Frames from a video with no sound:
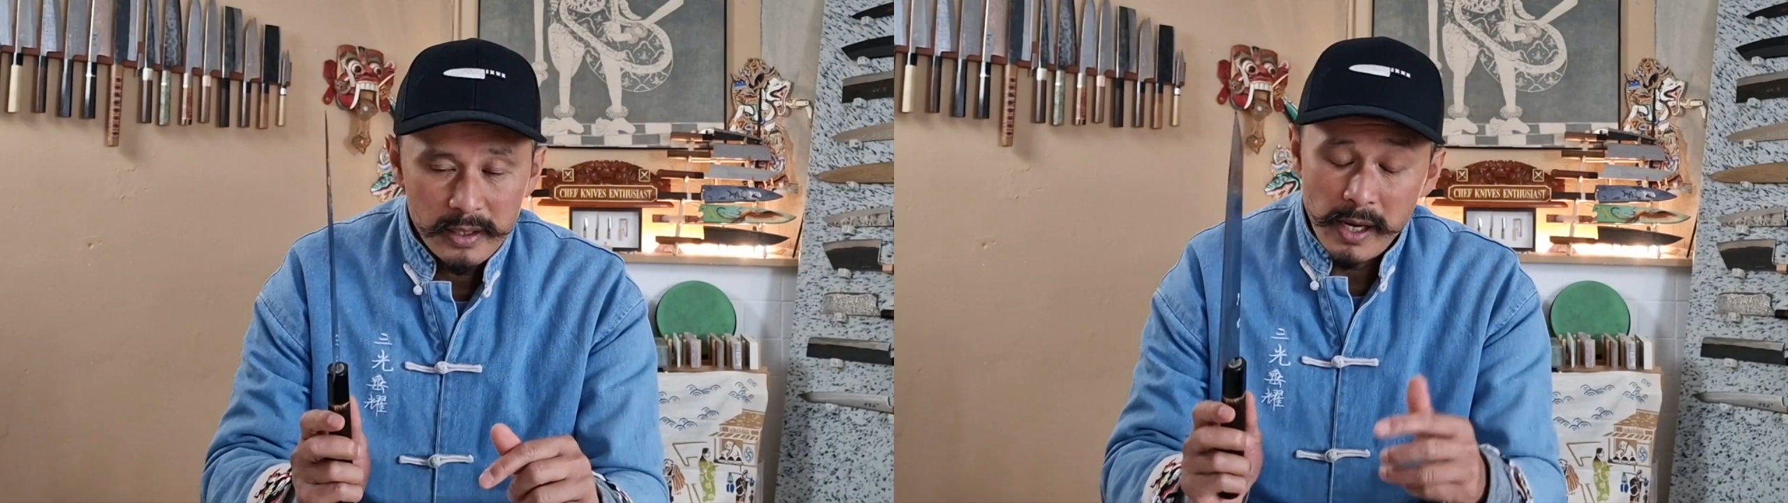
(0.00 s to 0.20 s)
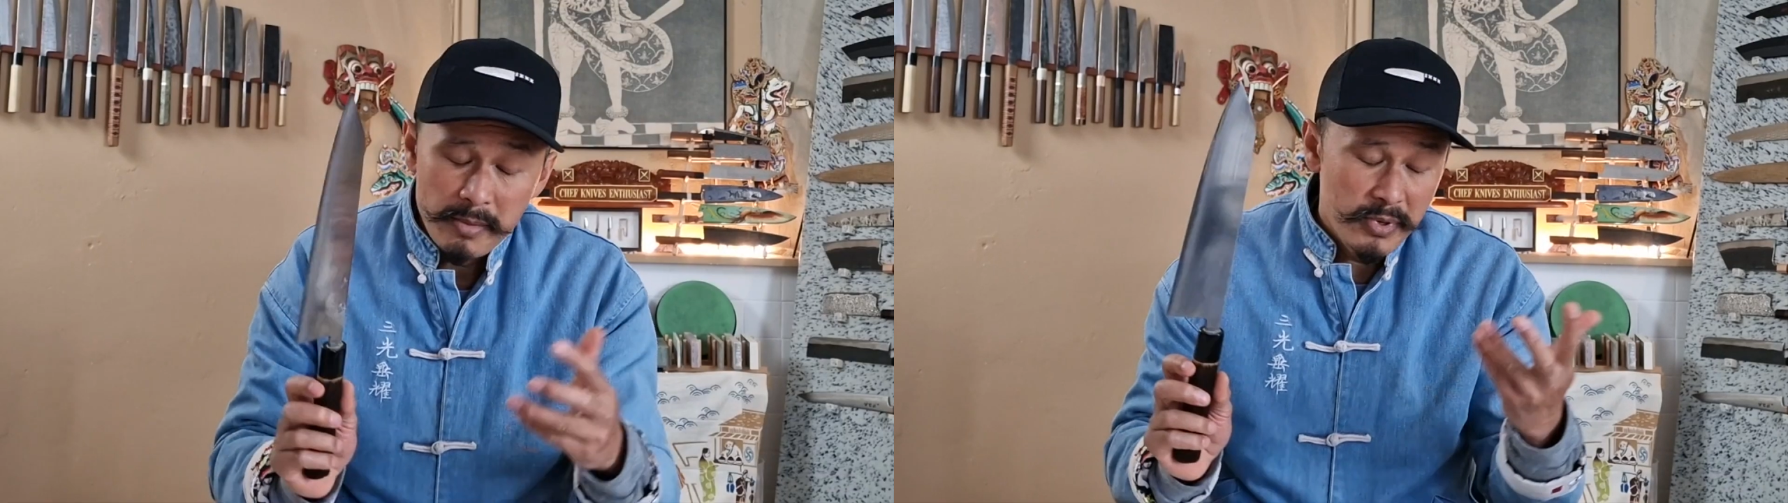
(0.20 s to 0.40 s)

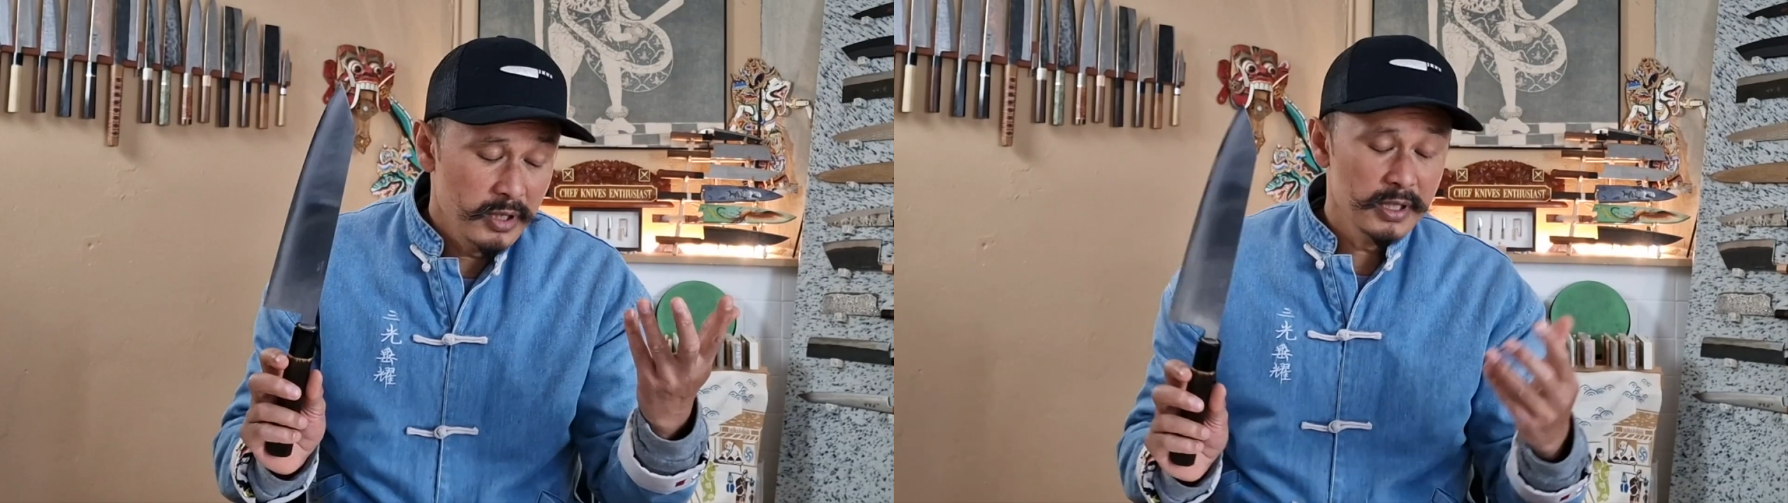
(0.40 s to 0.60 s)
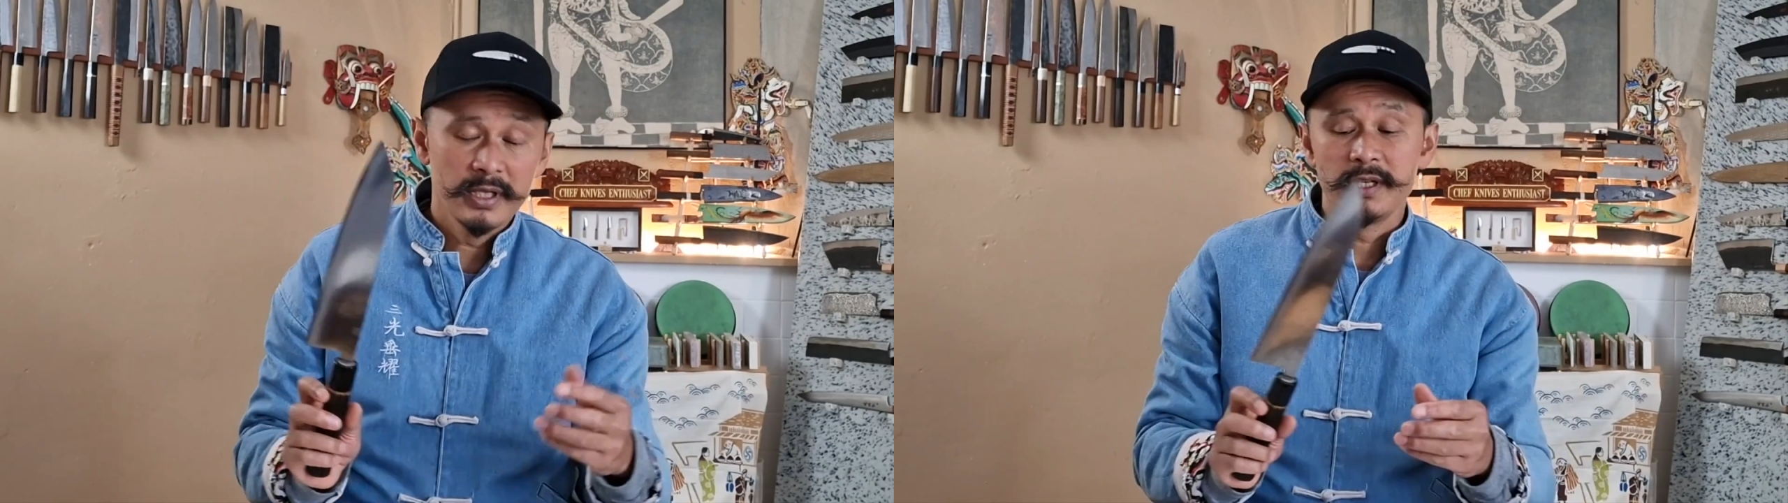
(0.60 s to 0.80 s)
I
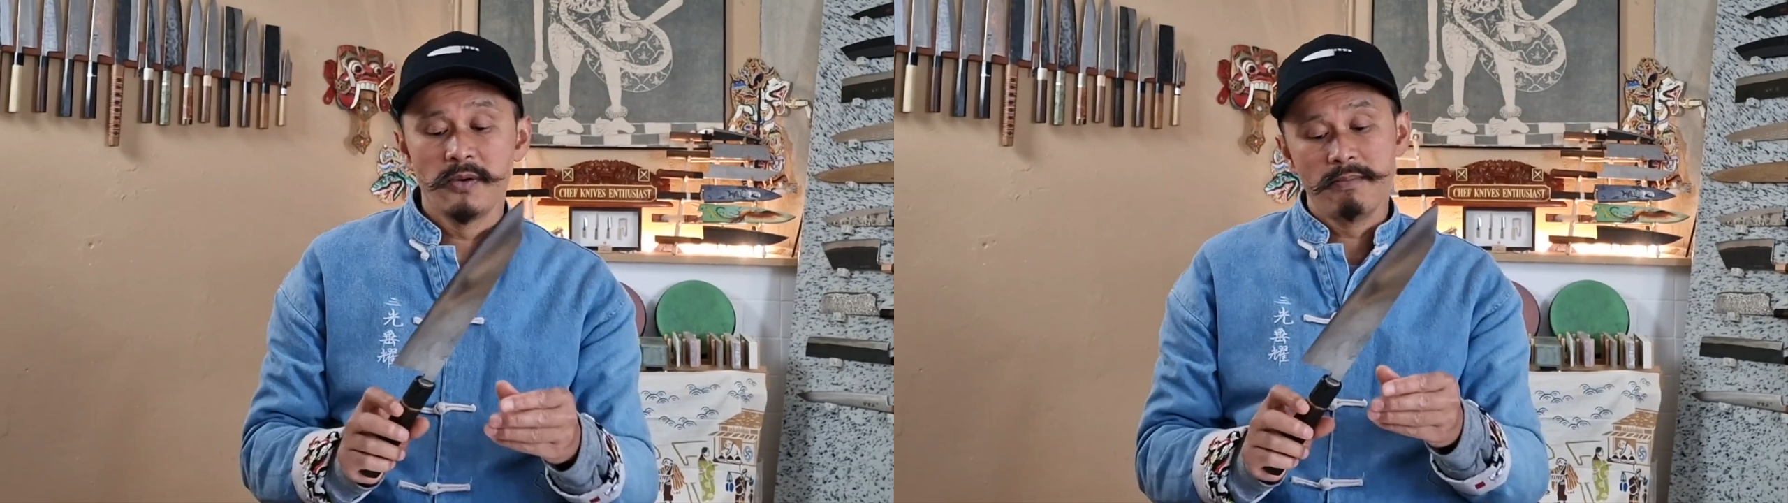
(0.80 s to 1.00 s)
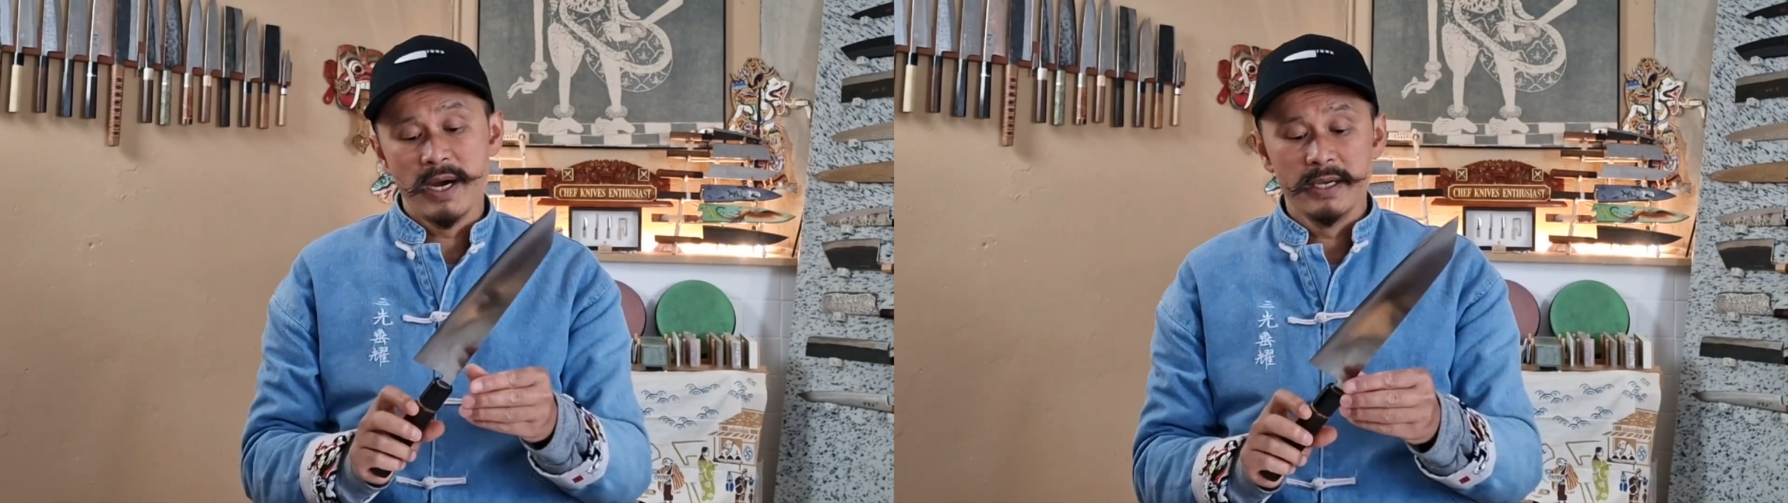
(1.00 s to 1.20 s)
personally don't
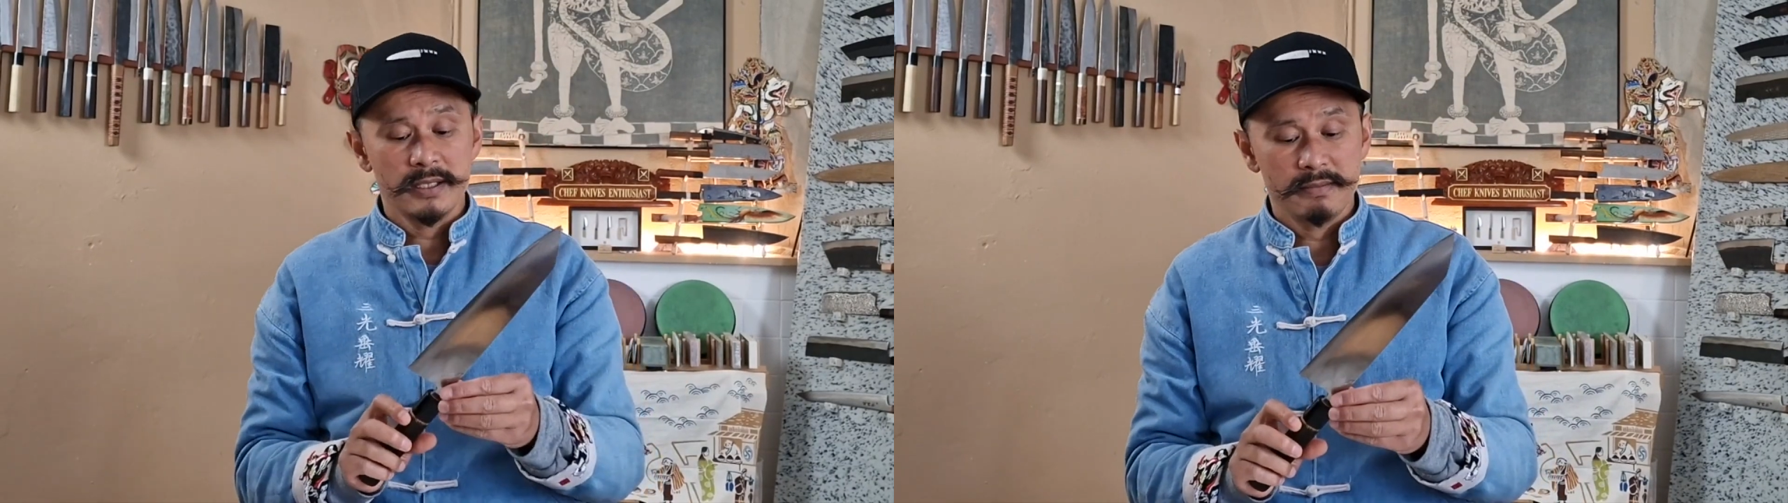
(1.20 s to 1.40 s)
mind.